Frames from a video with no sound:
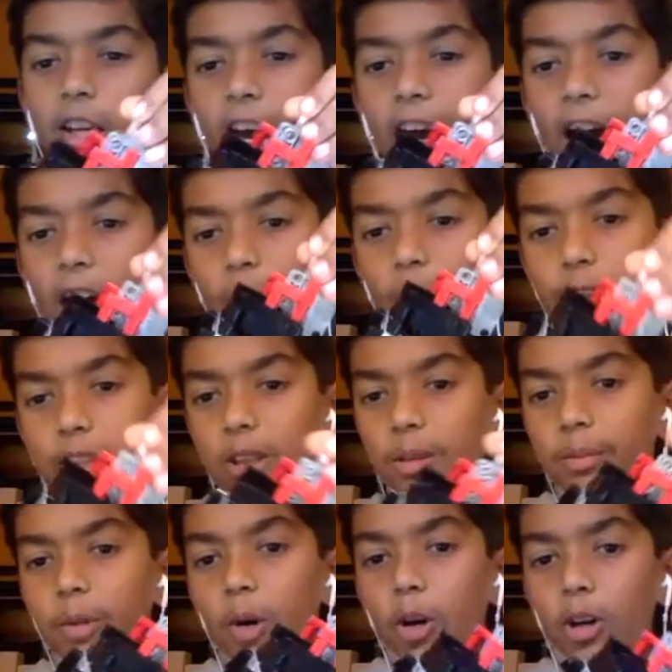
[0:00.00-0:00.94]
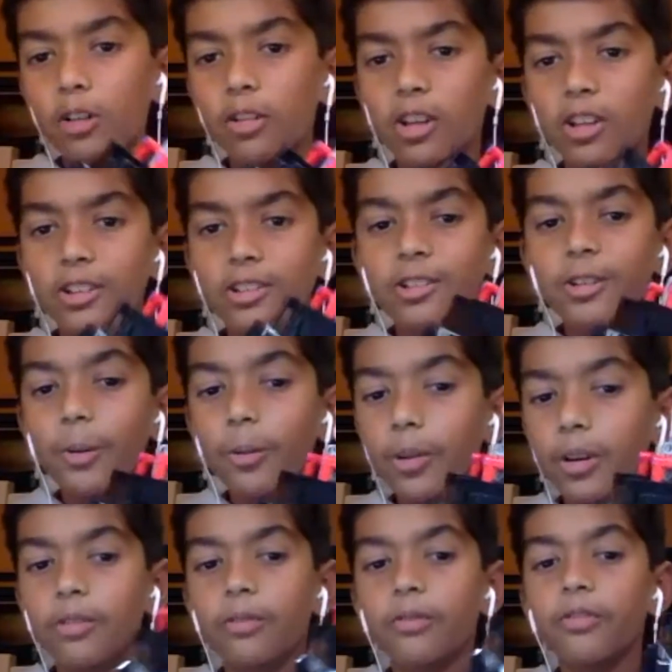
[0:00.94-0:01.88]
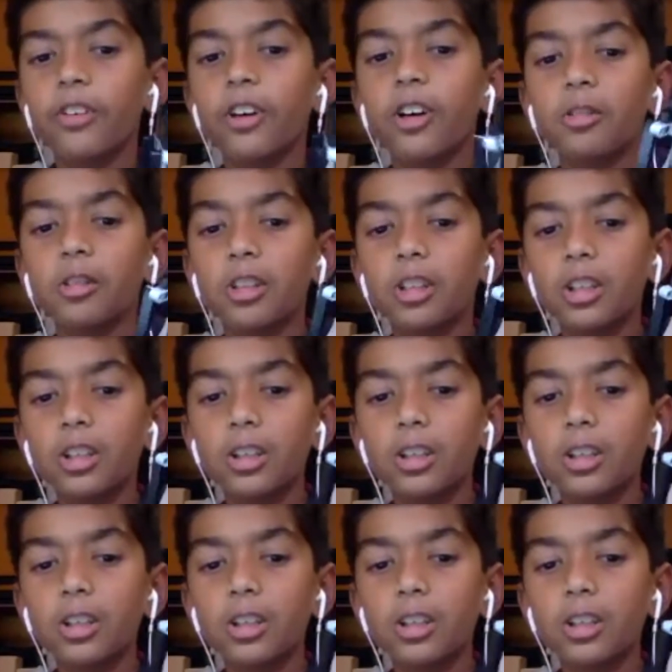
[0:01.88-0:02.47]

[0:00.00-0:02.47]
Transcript: how you put the motor on so it wouldn't fall off.